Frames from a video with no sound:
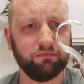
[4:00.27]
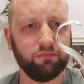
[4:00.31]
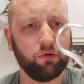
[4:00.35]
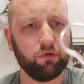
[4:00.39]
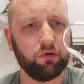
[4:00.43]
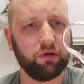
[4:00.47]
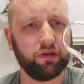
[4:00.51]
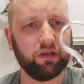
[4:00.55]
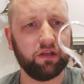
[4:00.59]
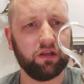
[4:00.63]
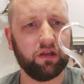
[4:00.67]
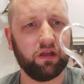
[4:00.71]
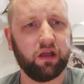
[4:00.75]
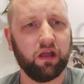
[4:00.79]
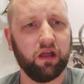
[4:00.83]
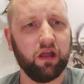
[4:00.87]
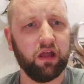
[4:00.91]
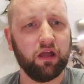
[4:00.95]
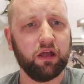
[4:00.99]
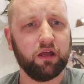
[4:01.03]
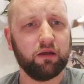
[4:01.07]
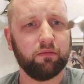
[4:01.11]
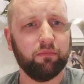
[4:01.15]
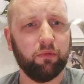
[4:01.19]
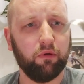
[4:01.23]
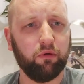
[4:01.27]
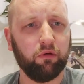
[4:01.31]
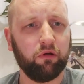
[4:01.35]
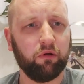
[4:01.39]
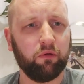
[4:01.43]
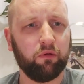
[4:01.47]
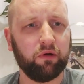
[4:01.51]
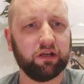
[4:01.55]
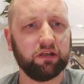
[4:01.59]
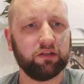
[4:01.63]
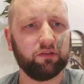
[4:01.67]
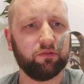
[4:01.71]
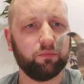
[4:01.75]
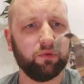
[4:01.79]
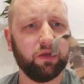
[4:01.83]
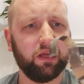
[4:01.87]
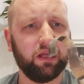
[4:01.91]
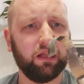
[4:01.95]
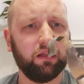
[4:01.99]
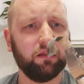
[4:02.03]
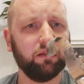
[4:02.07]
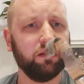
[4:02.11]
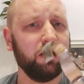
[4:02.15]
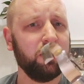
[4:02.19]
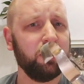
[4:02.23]
a Mora, Mora one as
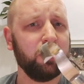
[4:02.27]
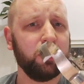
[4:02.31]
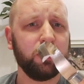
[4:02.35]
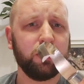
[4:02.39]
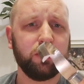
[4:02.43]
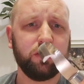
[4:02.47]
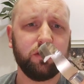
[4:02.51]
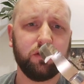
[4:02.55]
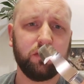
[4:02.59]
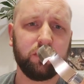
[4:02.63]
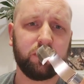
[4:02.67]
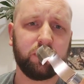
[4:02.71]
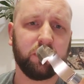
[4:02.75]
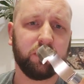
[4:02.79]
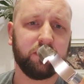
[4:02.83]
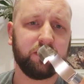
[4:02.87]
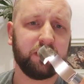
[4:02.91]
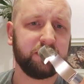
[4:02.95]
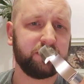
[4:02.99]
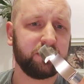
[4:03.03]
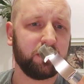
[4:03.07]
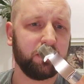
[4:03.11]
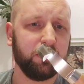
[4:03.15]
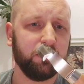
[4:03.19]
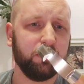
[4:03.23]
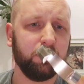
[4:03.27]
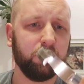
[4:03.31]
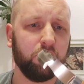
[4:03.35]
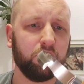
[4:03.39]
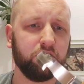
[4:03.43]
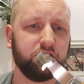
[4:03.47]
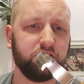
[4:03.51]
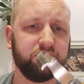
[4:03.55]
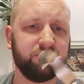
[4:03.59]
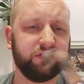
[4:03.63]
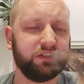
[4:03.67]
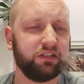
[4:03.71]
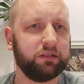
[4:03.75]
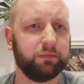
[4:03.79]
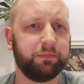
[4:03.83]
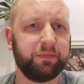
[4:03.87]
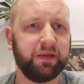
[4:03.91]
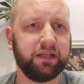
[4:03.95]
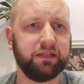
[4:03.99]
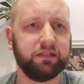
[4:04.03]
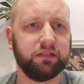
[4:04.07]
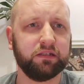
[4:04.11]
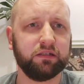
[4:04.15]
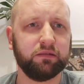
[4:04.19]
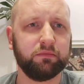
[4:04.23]
well. You can there's a lot of
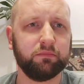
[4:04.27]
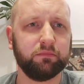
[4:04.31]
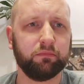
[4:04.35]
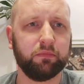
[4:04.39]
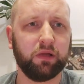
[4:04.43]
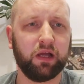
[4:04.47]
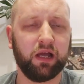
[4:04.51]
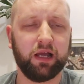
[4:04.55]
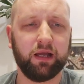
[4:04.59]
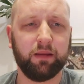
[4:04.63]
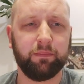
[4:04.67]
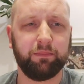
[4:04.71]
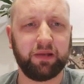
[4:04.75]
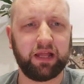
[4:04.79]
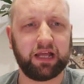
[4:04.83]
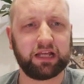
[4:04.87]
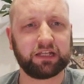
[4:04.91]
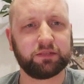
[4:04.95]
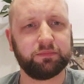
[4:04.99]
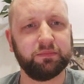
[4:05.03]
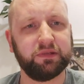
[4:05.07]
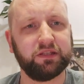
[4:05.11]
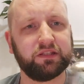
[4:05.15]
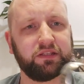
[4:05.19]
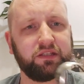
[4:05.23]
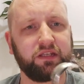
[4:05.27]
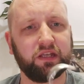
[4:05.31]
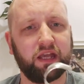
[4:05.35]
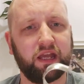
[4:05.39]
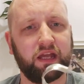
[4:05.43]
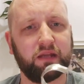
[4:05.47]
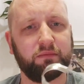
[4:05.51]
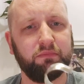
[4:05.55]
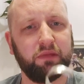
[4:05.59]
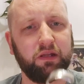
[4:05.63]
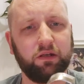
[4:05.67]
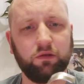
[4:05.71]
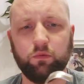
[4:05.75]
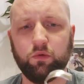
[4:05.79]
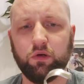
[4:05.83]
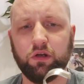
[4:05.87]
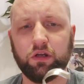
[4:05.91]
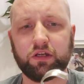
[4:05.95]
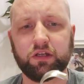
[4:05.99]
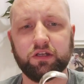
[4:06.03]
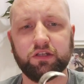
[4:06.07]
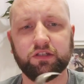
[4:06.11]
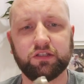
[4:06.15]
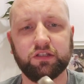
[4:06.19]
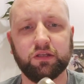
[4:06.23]
independent uh, blacksmiths and metal
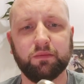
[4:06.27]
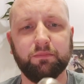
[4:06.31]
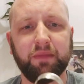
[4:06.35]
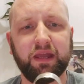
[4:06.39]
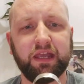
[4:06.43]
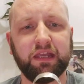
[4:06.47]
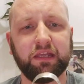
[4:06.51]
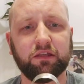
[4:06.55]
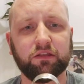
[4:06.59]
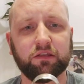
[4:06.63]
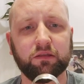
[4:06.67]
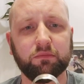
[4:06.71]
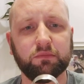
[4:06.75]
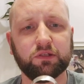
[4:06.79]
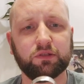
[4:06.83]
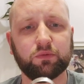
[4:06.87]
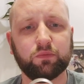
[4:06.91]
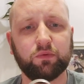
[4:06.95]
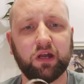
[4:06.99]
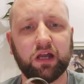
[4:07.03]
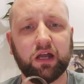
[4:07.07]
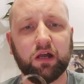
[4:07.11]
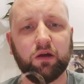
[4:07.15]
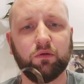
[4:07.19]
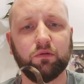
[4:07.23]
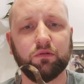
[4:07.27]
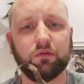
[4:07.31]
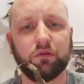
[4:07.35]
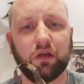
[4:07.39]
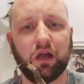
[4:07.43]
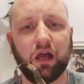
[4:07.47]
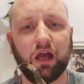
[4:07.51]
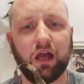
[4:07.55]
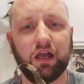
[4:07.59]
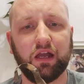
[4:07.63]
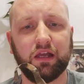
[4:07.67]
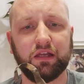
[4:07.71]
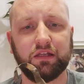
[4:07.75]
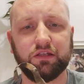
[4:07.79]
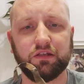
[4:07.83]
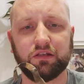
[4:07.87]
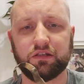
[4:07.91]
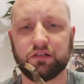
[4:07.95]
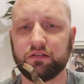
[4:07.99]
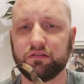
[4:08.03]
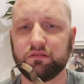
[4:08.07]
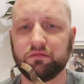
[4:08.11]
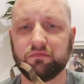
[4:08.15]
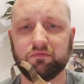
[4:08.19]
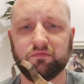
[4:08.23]
workers that make them as well. Uh, you
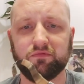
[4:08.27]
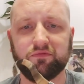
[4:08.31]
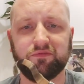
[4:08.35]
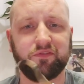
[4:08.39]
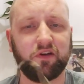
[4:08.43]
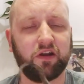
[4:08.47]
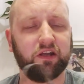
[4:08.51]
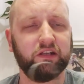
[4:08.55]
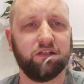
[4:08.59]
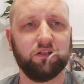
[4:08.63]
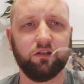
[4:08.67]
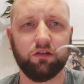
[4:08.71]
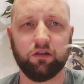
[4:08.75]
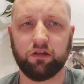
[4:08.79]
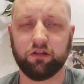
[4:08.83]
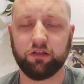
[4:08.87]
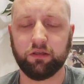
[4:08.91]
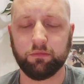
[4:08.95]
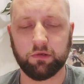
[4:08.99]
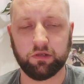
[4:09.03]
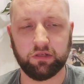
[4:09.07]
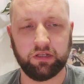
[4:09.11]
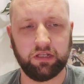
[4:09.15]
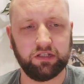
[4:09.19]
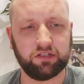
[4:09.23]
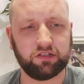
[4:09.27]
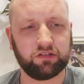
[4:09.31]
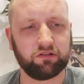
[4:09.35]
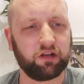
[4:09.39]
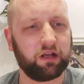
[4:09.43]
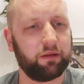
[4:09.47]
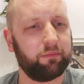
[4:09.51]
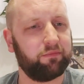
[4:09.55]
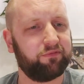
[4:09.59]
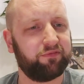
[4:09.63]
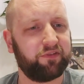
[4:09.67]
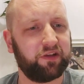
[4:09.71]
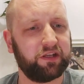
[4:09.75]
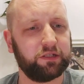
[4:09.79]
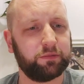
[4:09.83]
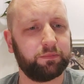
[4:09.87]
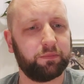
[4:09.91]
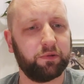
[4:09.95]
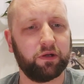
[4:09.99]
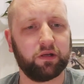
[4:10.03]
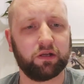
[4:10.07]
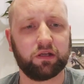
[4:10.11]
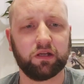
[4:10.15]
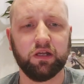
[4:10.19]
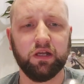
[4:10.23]
can find a lot of them on Instagram,
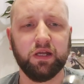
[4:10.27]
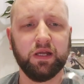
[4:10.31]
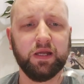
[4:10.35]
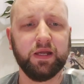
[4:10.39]
Facebook.